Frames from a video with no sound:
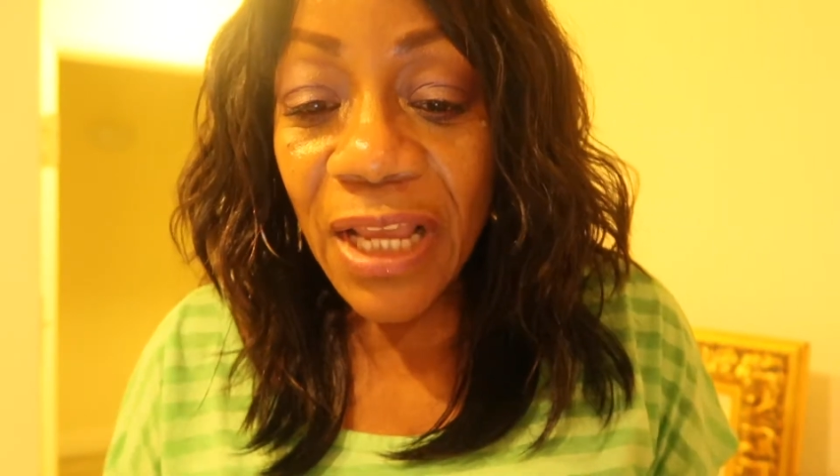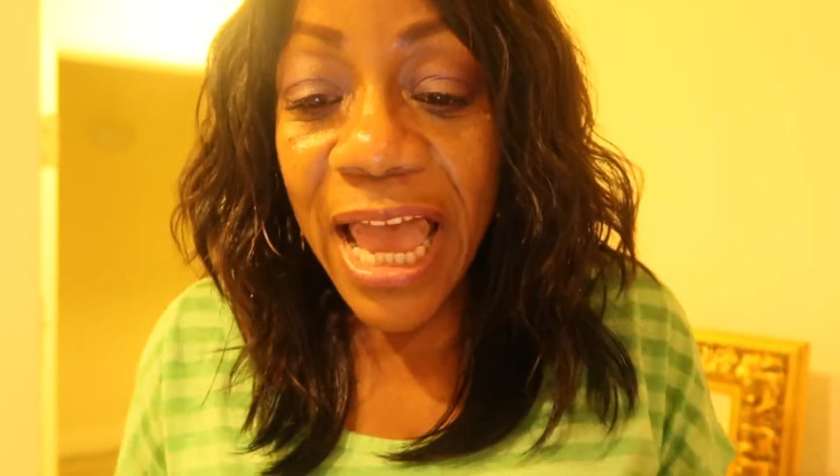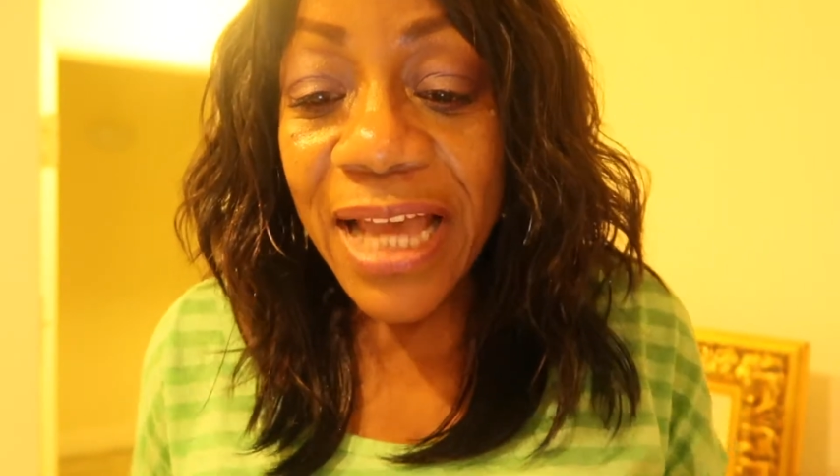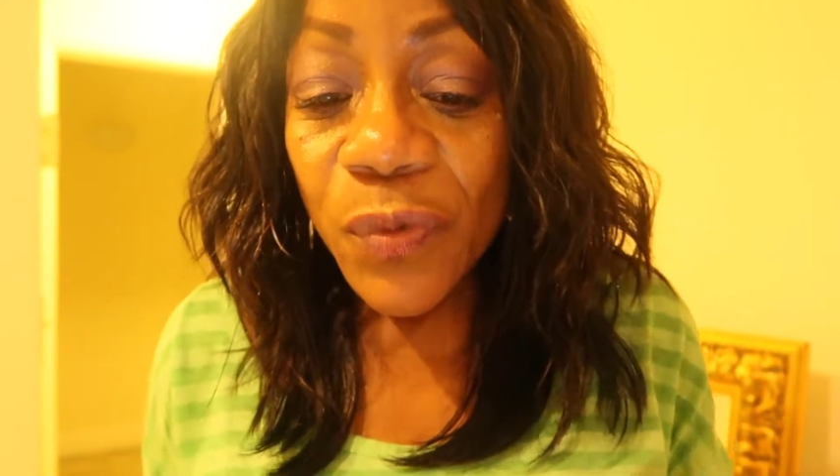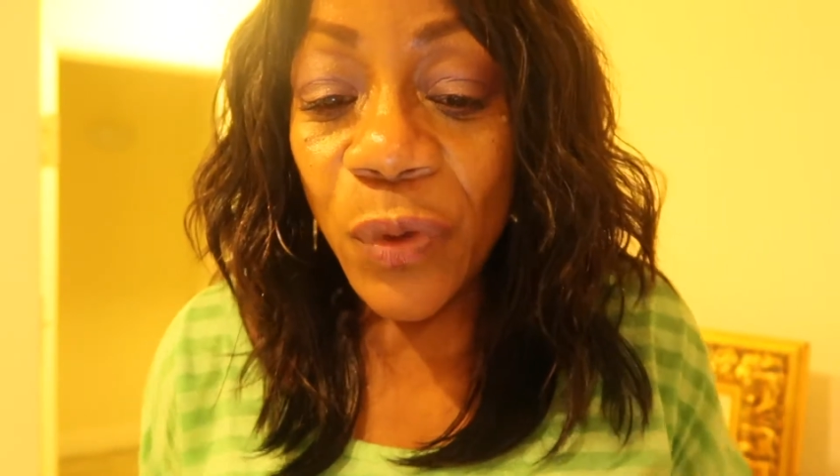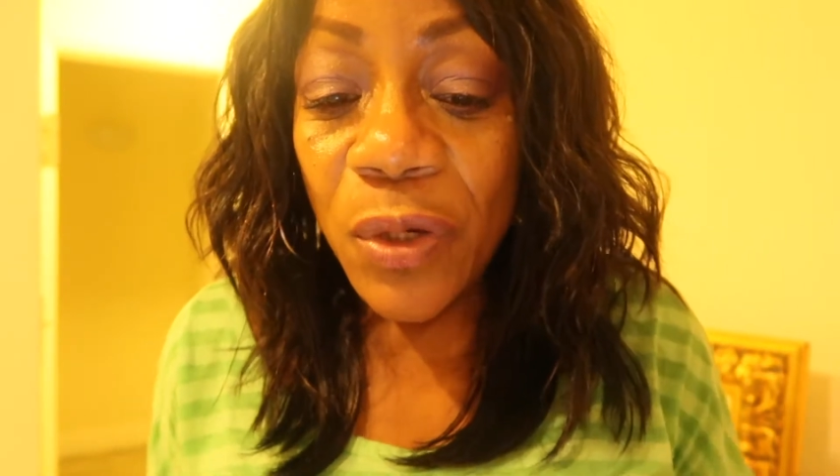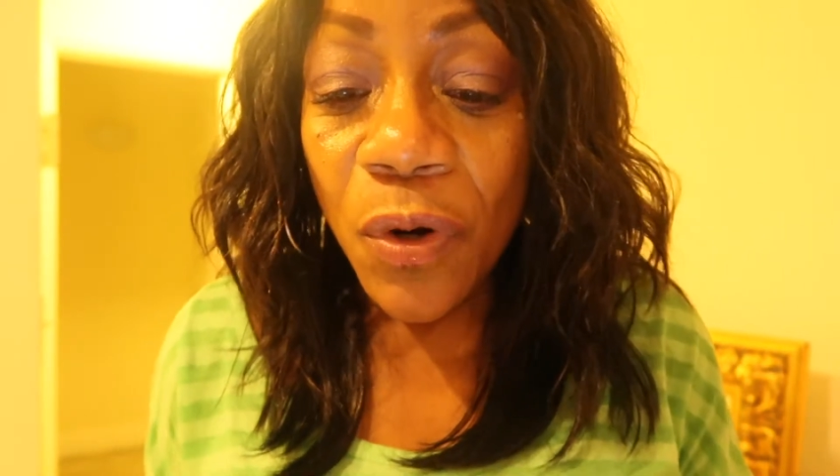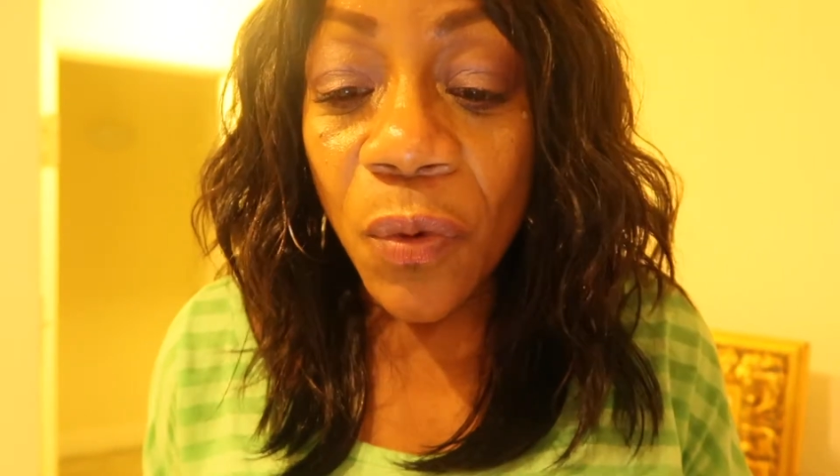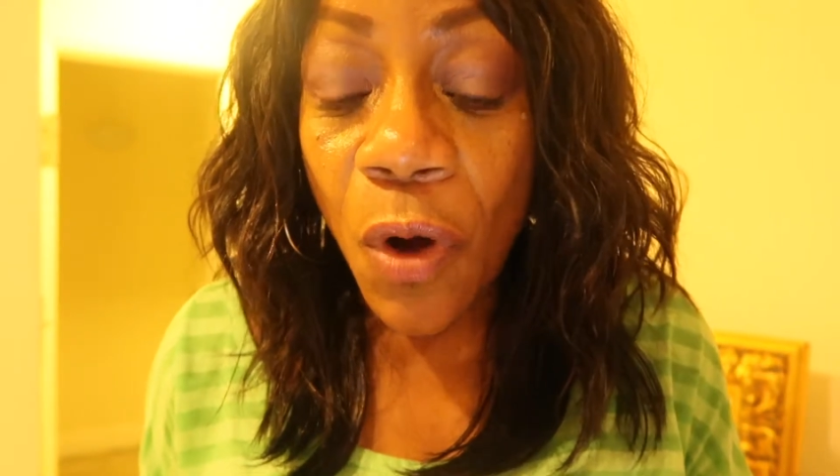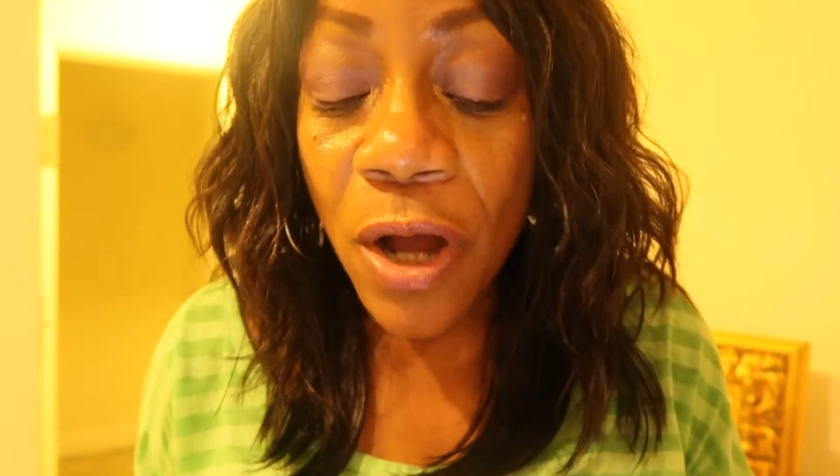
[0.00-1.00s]
As we
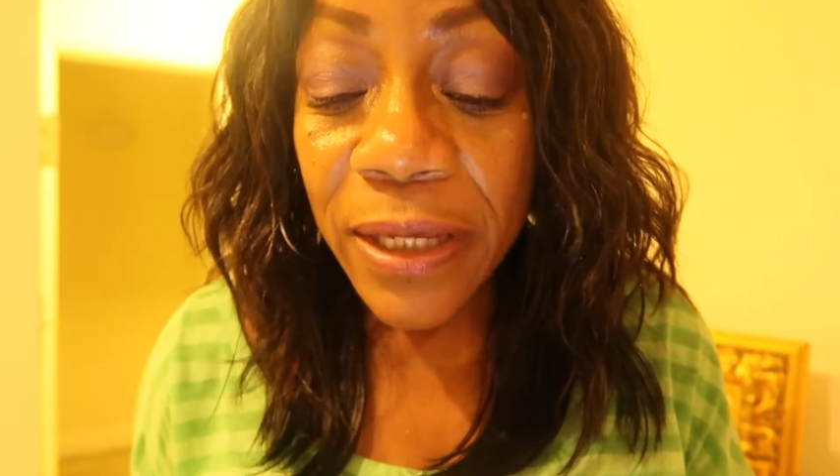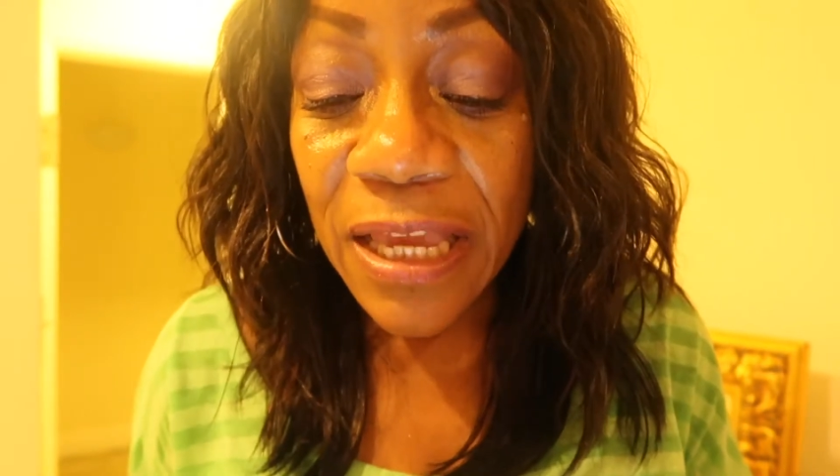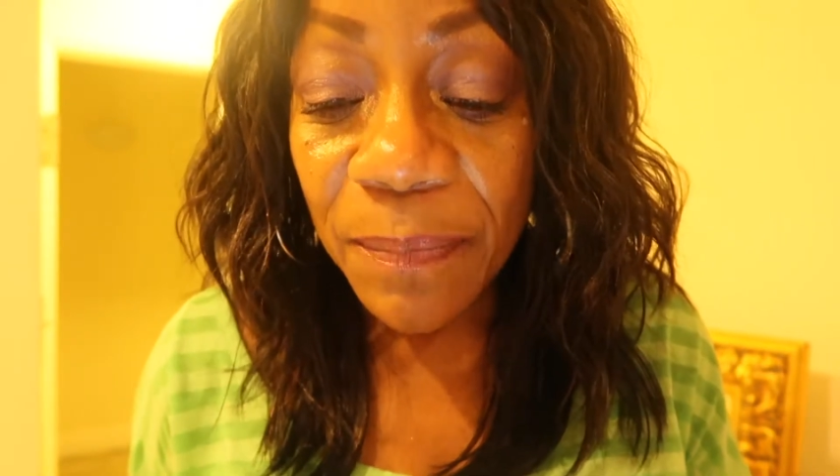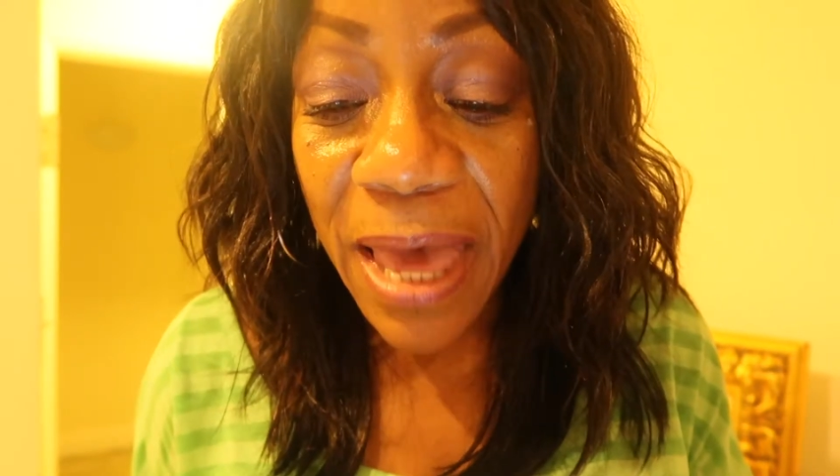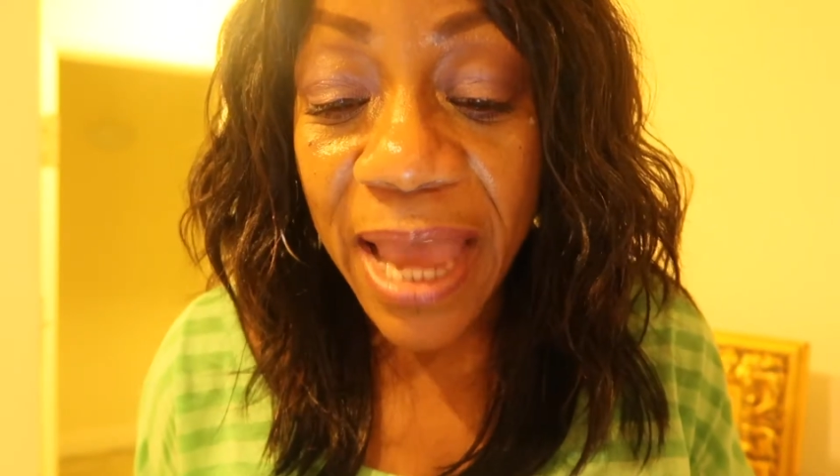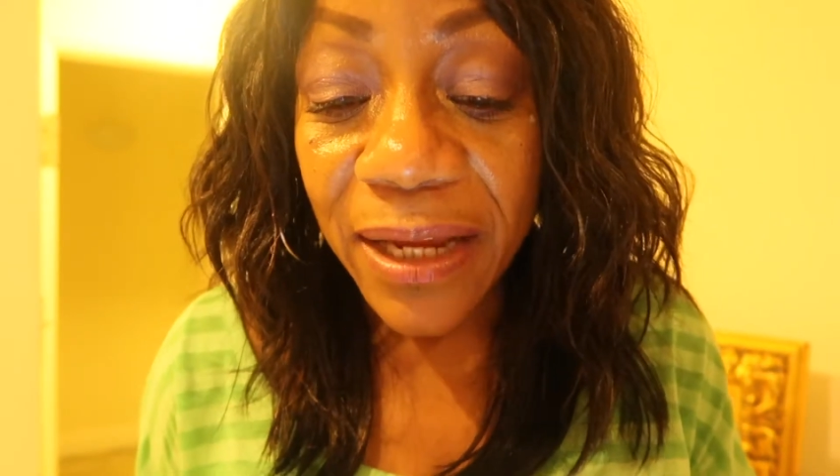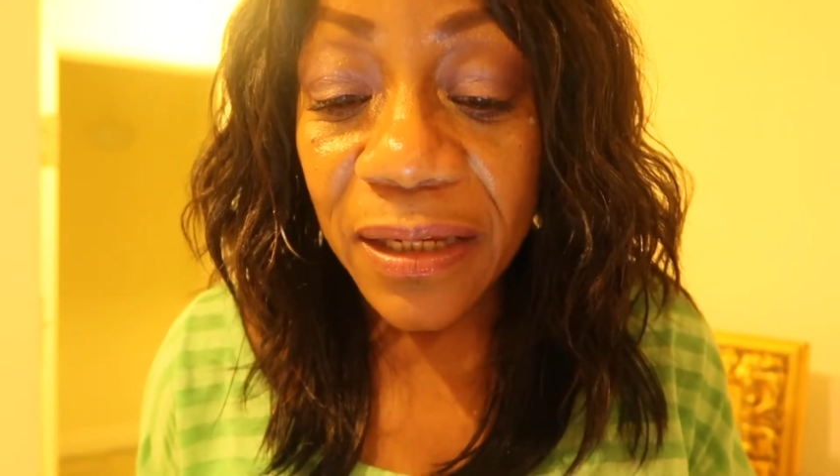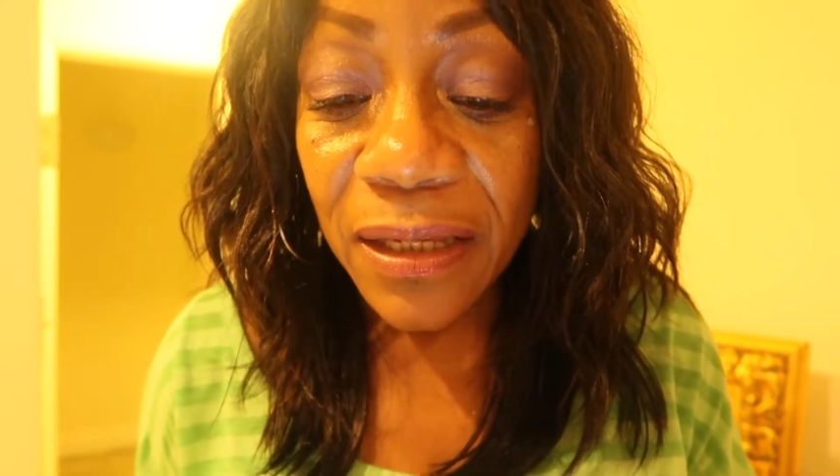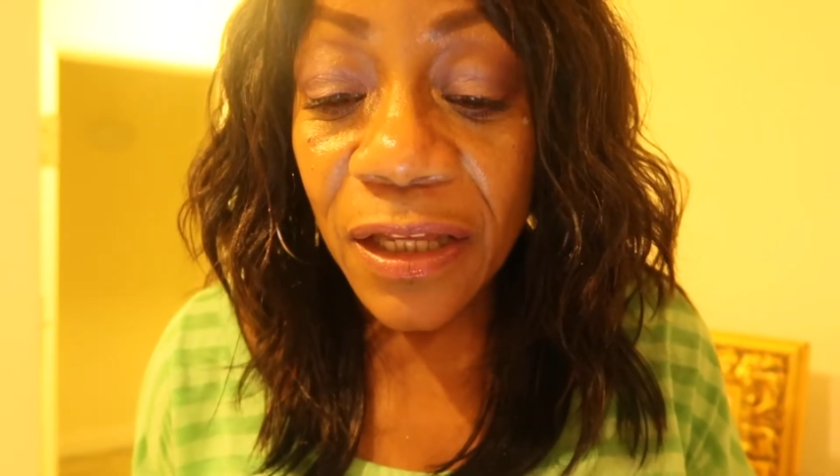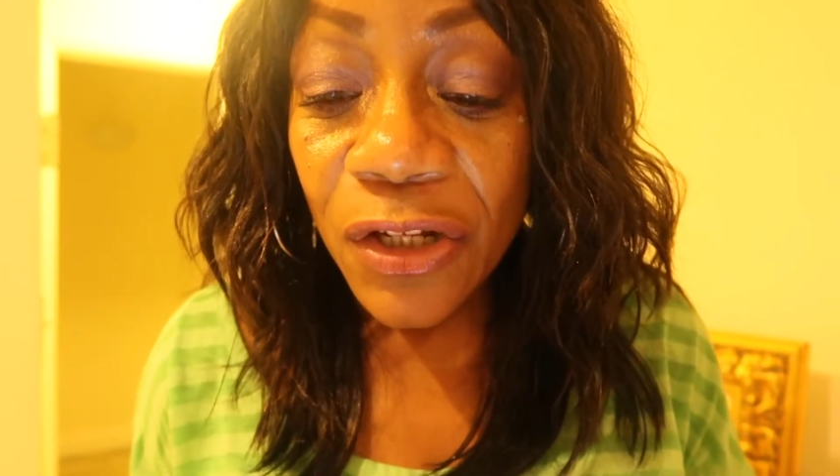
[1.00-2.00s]
were walking back
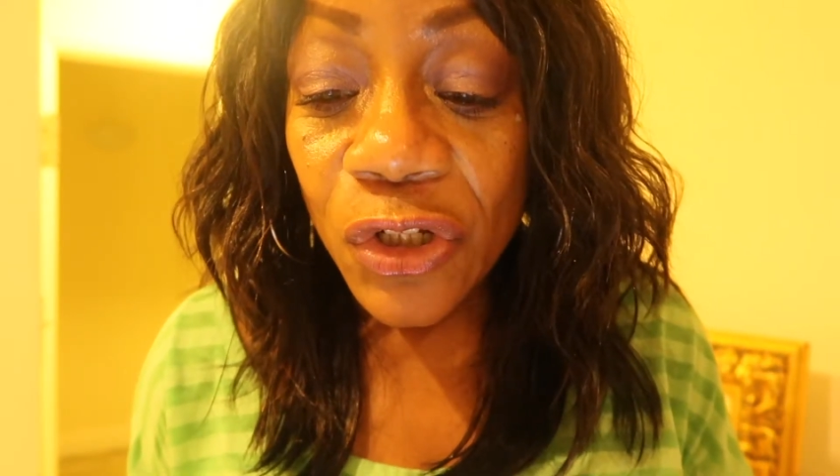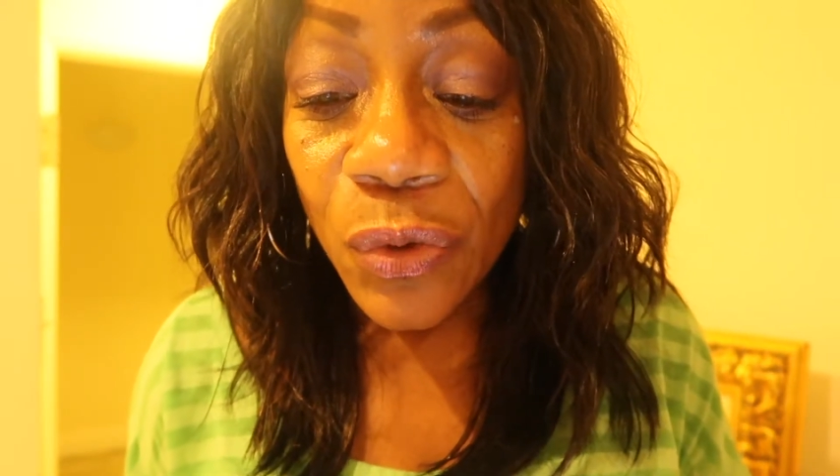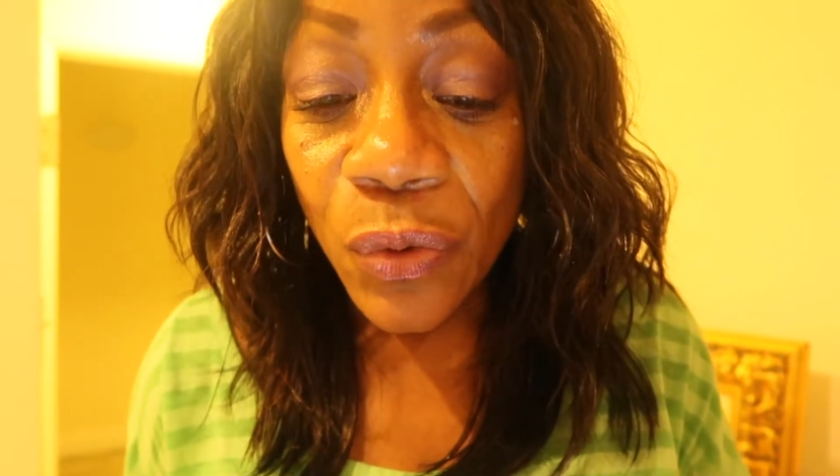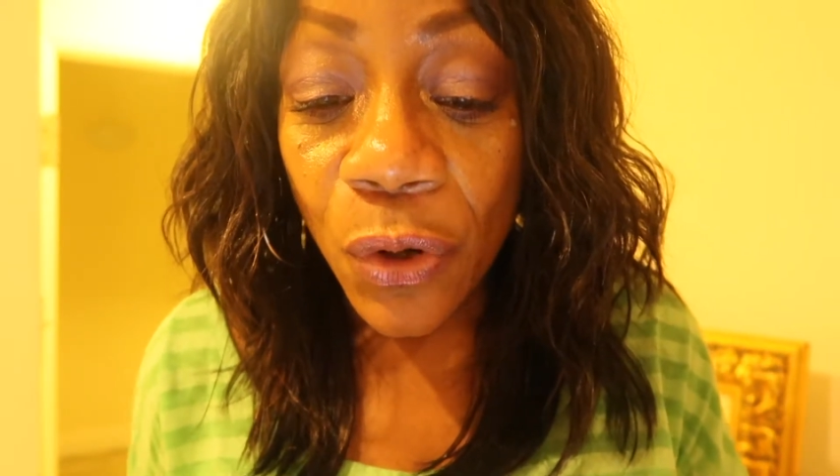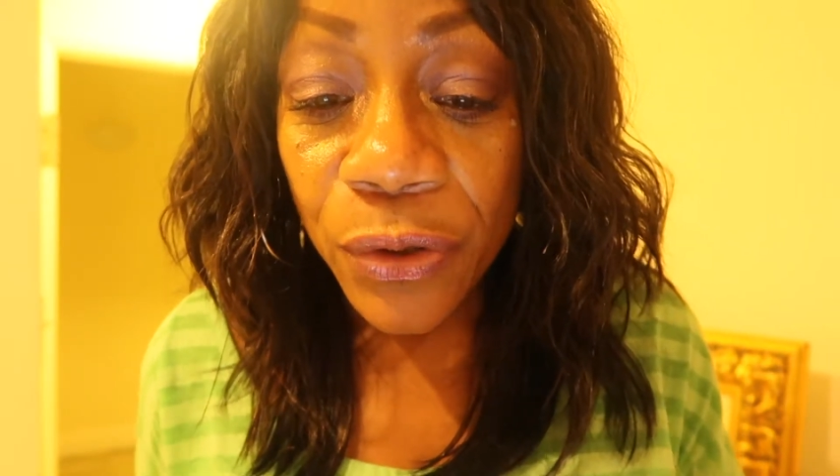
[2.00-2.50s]
to